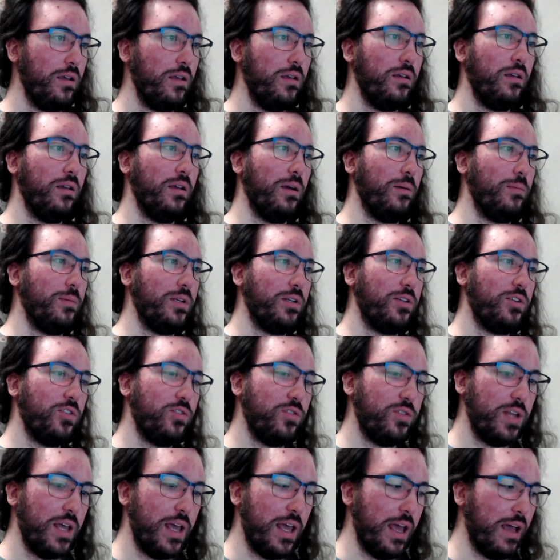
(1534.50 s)
I mean,
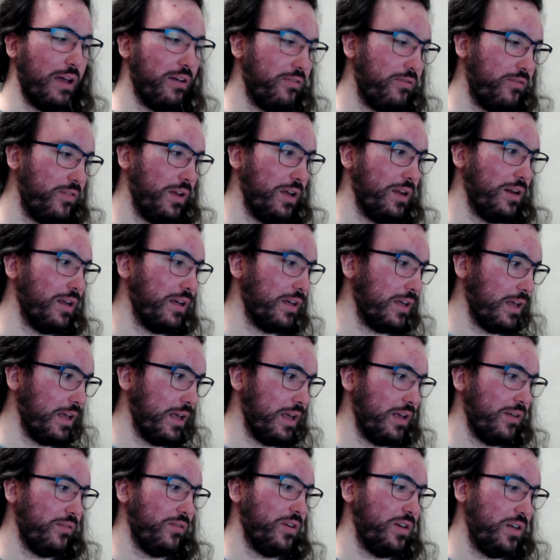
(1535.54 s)
today I feel like I
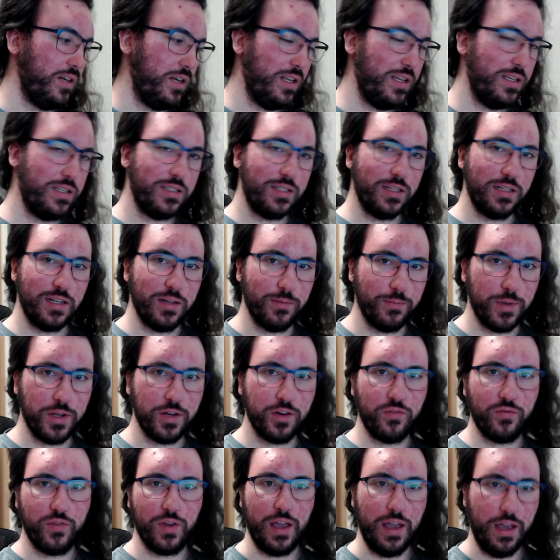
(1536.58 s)
have a decent amount
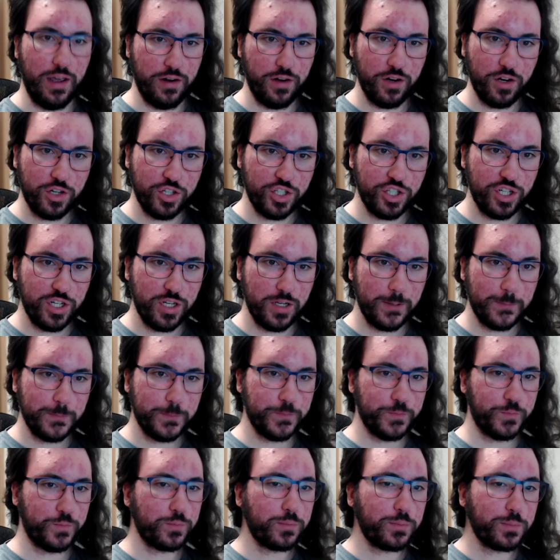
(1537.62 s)
of energy.
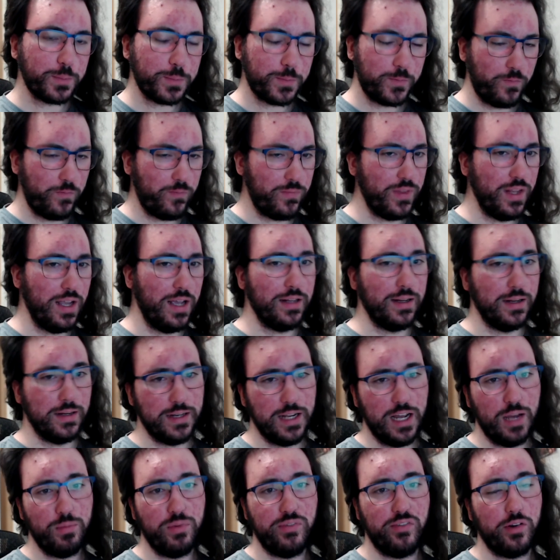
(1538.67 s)
At the
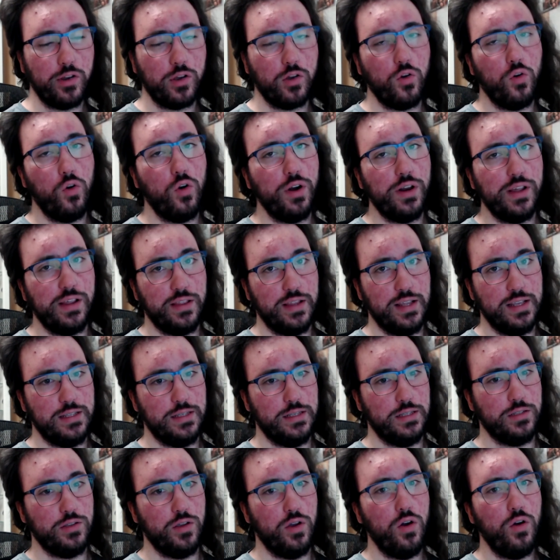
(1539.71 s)
time of recording this,
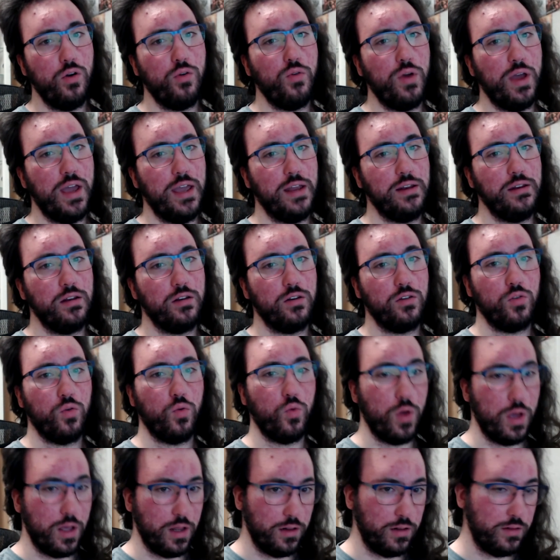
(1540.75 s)
it's
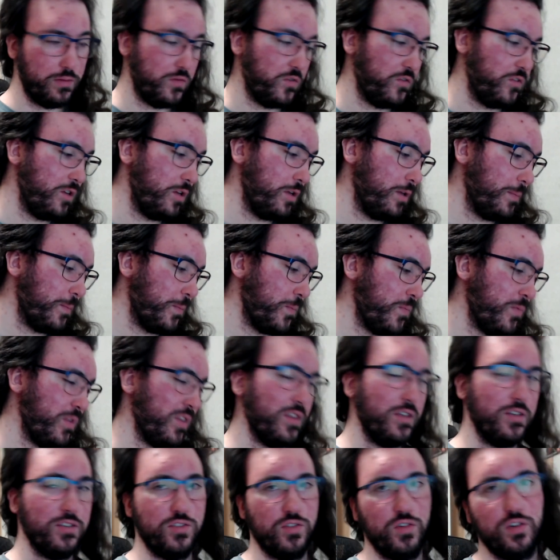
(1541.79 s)
08:12.
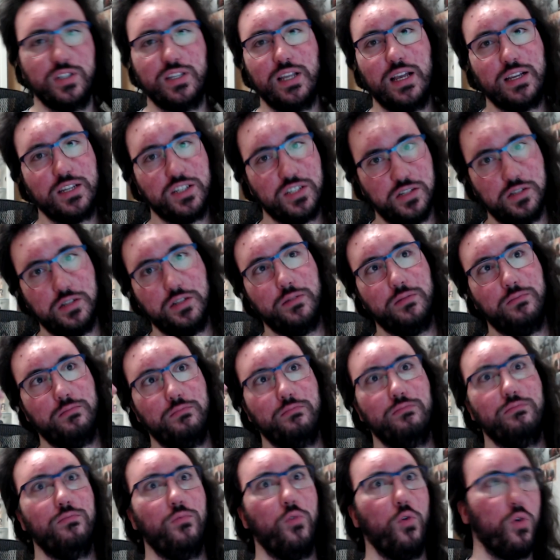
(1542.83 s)
So it's actually
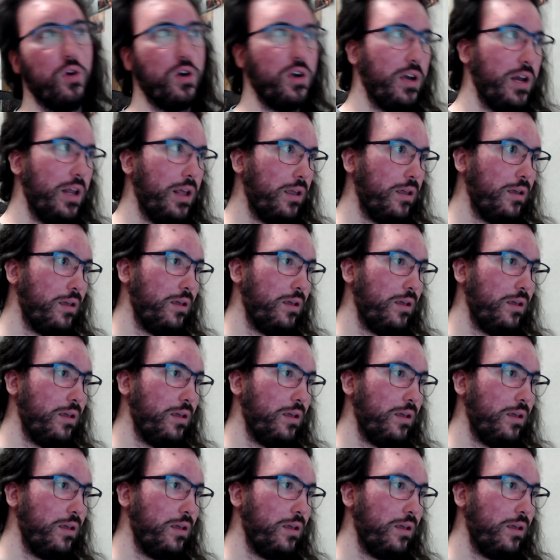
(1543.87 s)
morning.